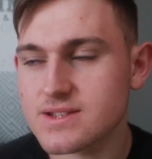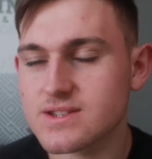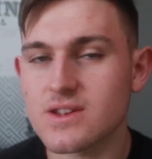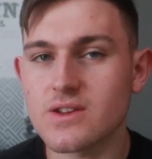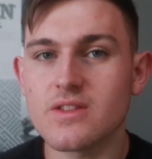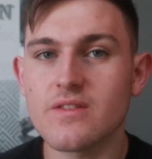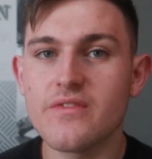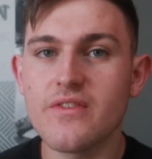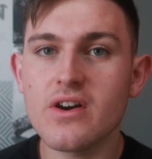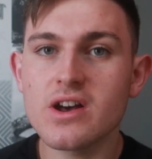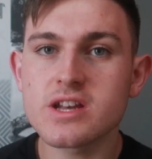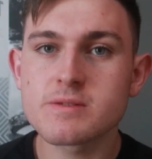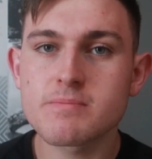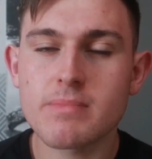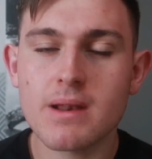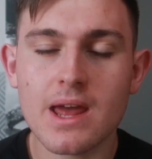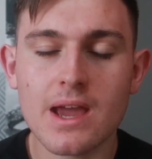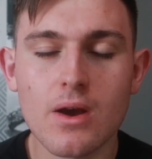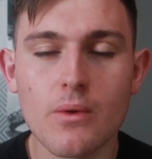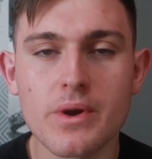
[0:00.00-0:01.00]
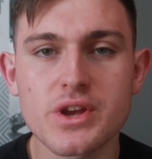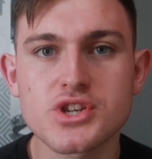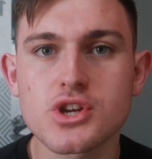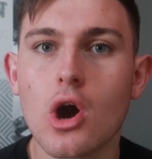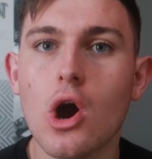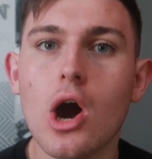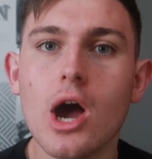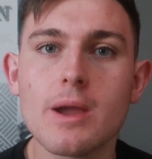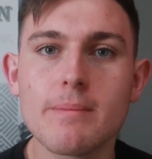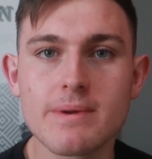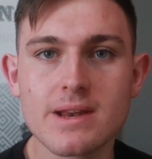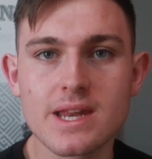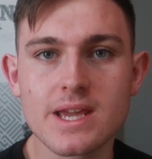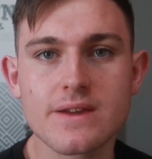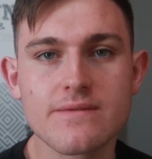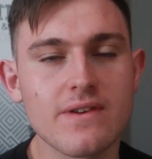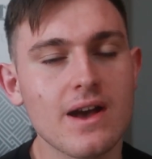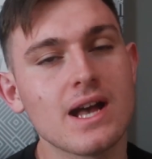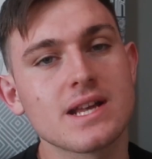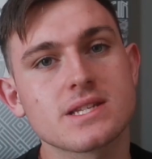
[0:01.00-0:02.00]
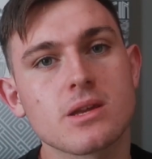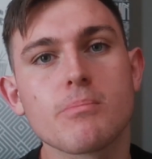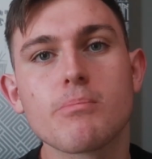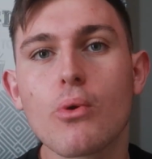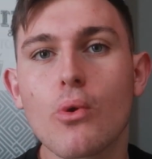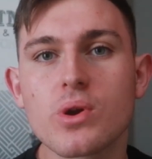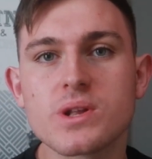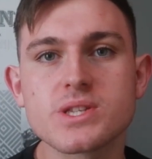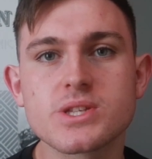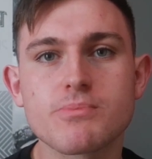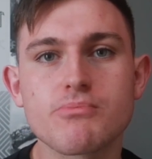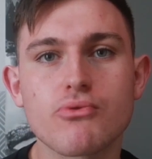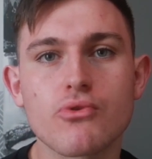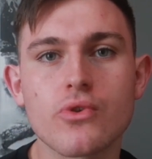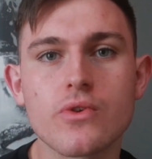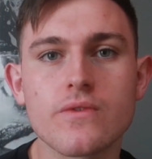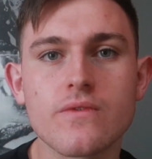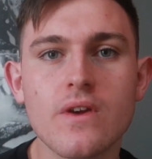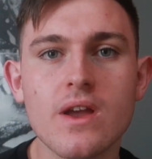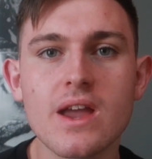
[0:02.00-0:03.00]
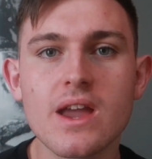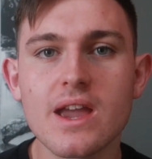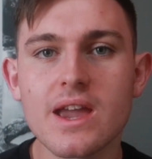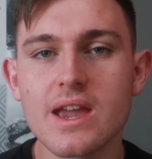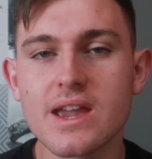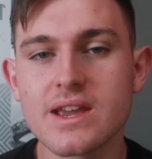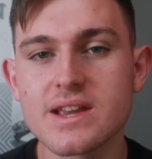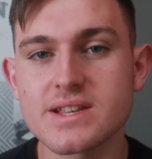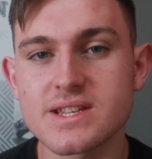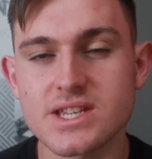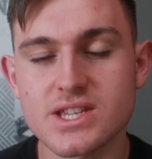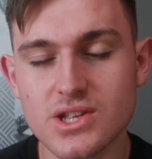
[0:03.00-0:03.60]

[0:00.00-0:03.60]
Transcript: So the first player which I believe has a point to prove is